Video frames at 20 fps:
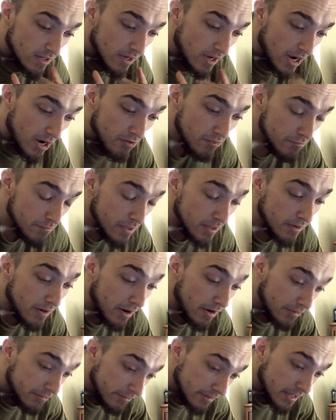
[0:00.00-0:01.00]
I
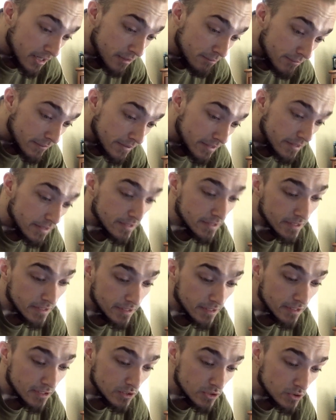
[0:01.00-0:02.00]
recommend
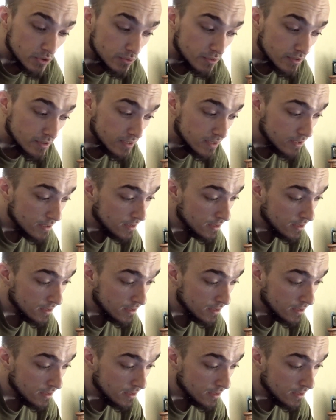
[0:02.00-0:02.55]
getting into it.